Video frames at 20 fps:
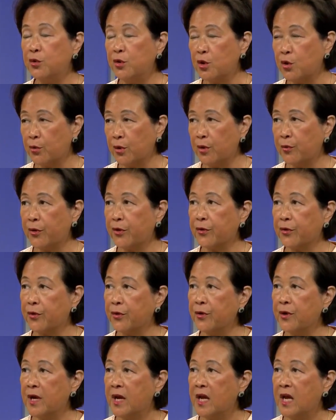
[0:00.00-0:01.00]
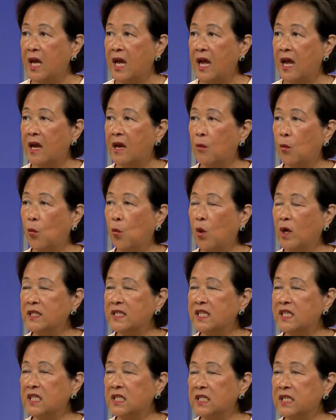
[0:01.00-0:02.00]
you agree with her, and
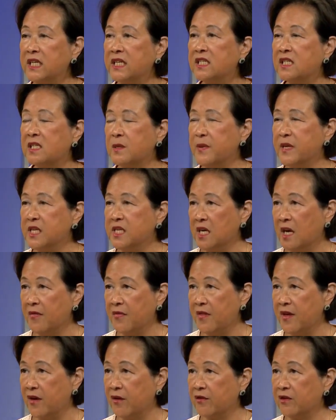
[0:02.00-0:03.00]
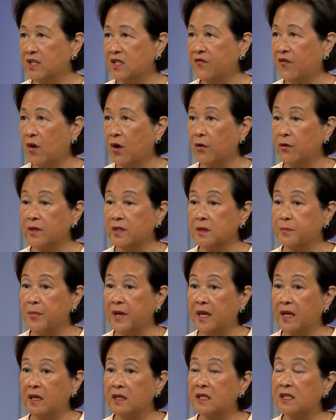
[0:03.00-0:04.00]
what still needs to be done there as far as
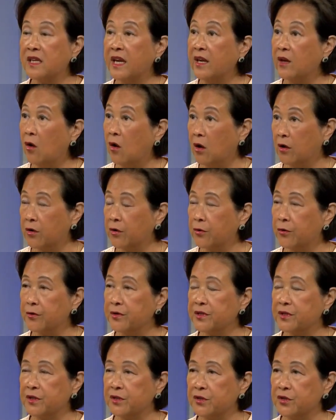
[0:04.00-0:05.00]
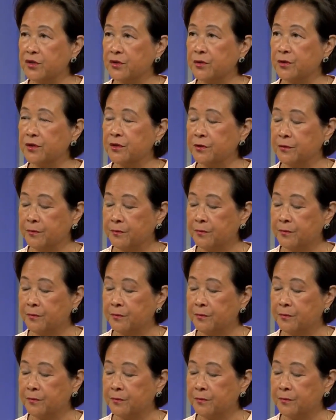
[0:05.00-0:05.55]
being state auditor is concerned?